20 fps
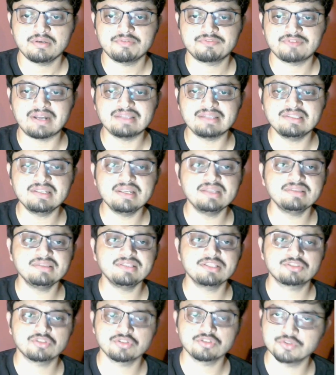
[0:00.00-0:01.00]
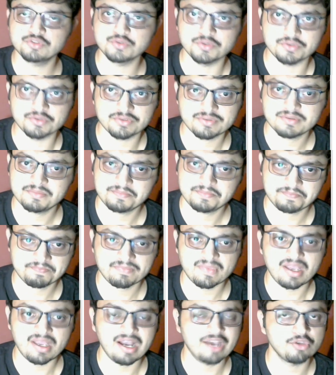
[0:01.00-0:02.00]
Ferdinand de Saussure,
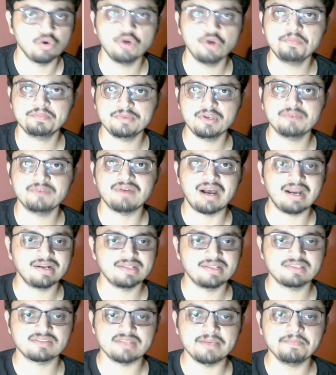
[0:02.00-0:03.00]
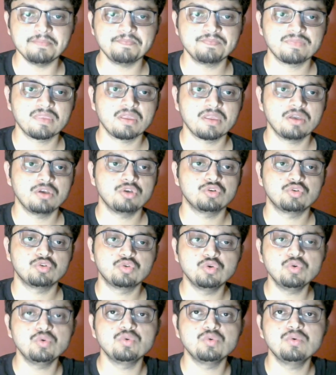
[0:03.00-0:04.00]
I hope you have heard his name,
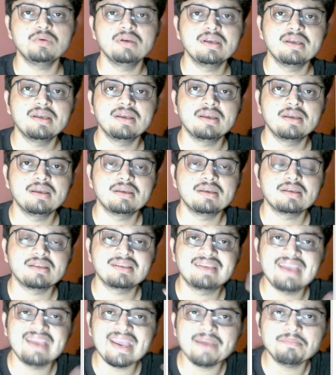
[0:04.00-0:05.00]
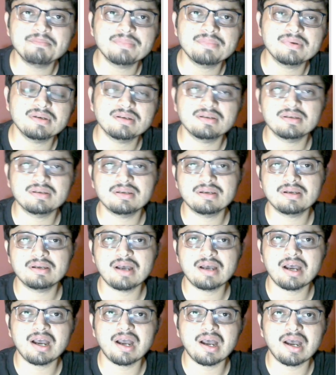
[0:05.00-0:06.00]
who gave
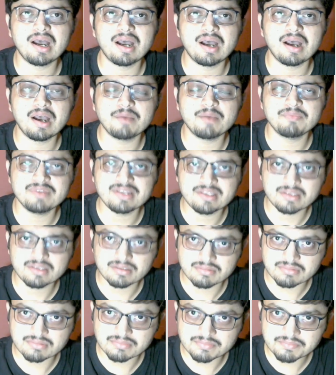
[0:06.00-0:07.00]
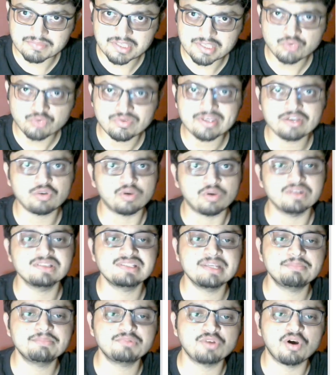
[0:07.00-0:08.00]
very unique
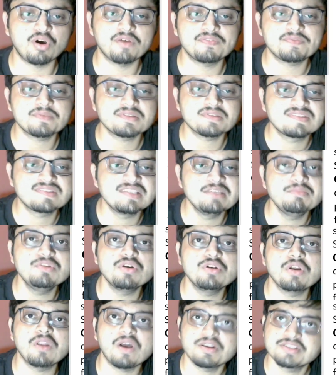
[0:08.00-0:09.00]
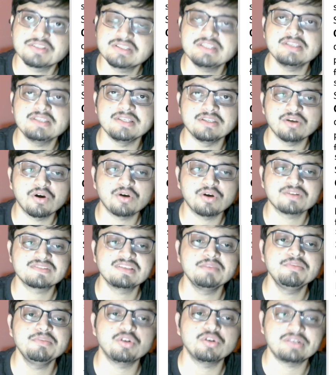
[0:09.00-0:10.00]
concept of semiology or
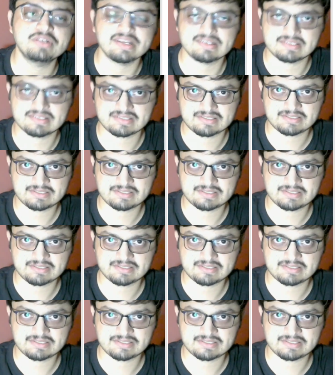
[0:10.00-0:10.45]
semiotics.